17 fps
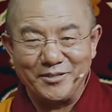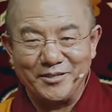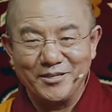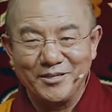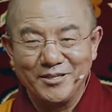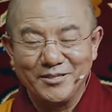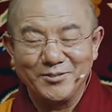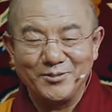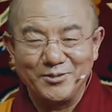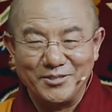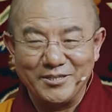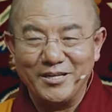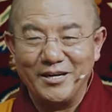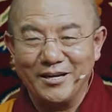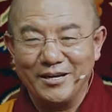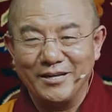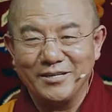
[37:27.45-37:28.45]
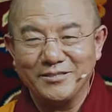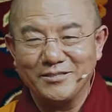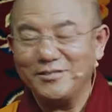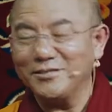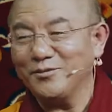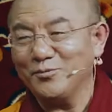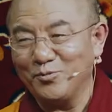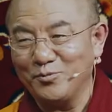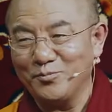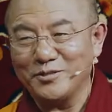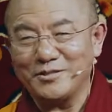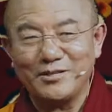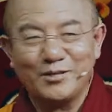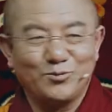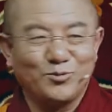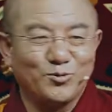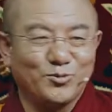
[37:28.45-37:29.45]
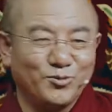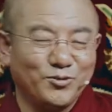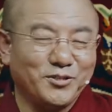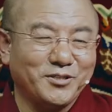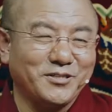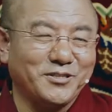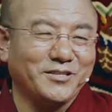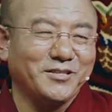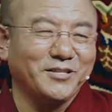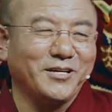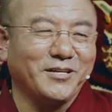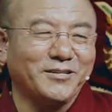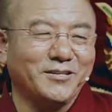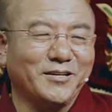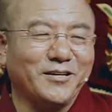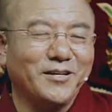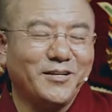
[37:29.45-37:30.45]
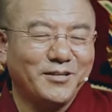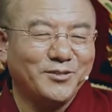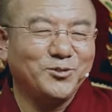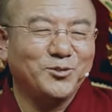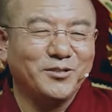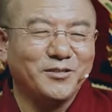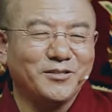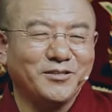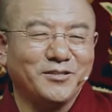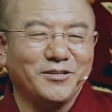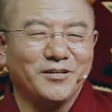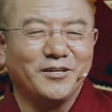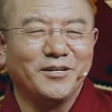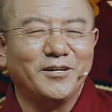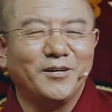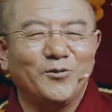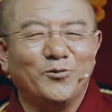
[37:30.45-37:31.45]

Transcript: the phenomena as it truly existent,